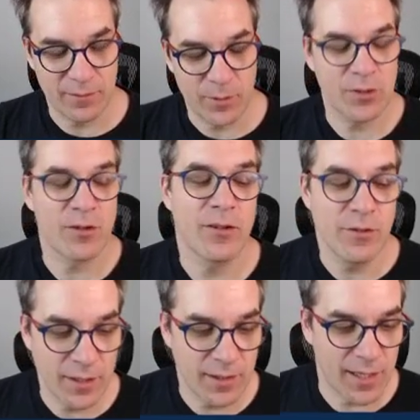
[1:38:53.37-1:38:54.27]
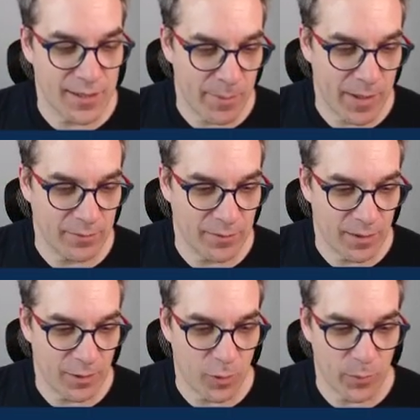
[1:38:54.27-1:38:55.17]
What's your unit test about,
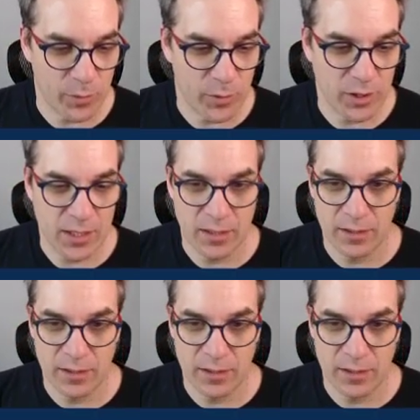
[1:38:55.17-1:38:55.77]
Copper Birdie?